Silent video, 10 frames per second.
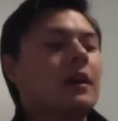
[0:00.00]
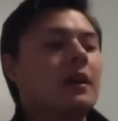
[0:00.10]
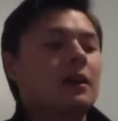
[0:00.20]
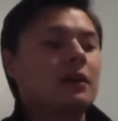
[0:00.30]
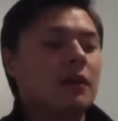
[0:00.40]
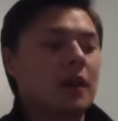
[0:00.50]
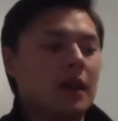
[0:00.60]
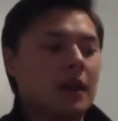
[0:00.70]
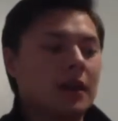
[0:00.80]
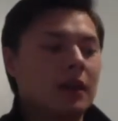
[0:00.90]
you
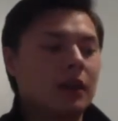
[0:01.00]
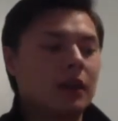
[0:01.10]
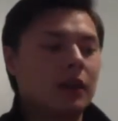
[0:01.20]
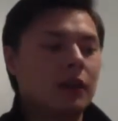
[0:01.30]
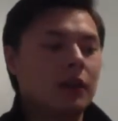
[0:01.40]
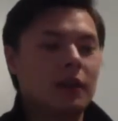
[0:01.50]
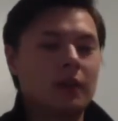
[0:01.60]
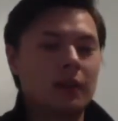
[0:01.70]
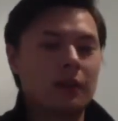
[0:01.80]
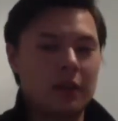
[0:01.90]
can include the
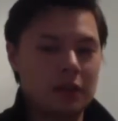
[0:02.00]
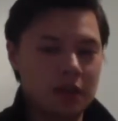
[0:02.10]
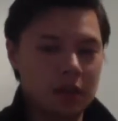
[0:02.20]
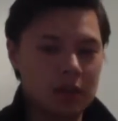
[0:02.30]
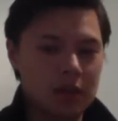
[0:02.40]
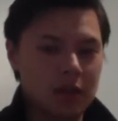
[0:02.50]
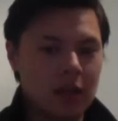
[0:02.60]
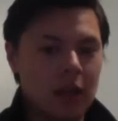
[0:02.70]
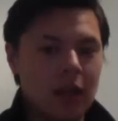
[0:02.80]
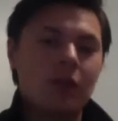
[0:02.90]
dimensions
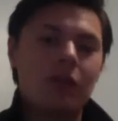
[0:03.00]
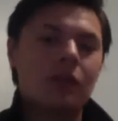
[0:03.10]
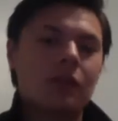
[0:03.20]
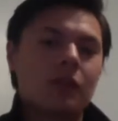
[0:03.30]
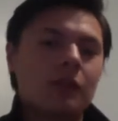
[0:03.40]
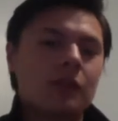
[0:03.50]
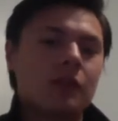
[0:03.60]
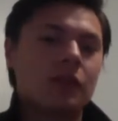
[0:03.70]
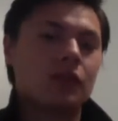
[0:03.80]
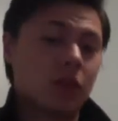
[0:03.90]
If you're going to be doing a
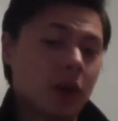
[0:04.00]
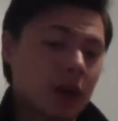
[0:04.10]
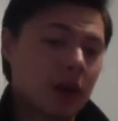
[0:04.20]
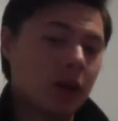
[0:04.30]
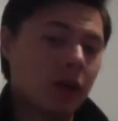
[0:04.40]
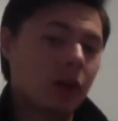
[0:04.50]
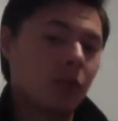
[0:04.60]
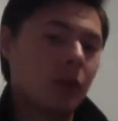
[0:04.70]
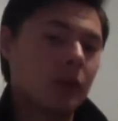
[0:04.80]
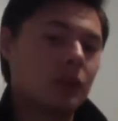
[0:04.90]
drawing, you're going to
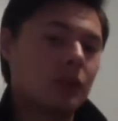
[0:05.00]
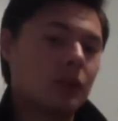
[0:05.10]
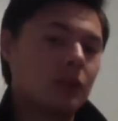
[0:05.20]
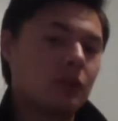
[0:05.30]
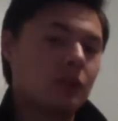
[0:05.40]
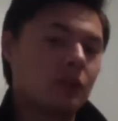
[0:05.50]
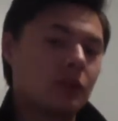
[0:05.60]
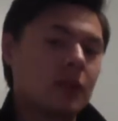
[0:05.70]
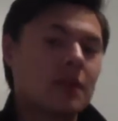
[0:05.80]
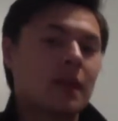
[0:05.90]
want to
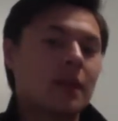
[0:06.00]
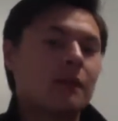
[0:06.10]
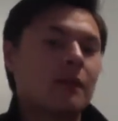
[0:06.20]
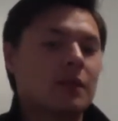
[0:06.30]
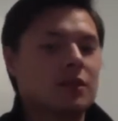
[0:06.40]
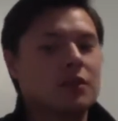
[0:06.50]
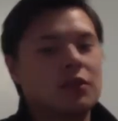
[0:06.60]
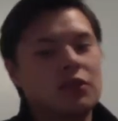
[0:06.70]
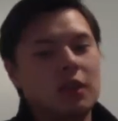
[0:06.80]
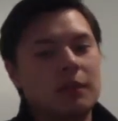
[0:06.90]
assign dimensions to
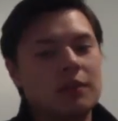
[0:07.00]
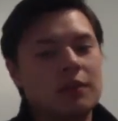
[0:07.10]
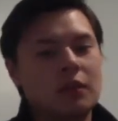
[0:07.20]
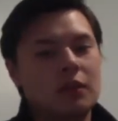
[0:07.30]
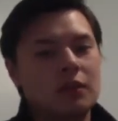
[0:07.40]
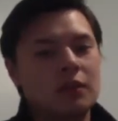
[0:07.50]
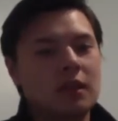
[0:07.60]
shapes. So say if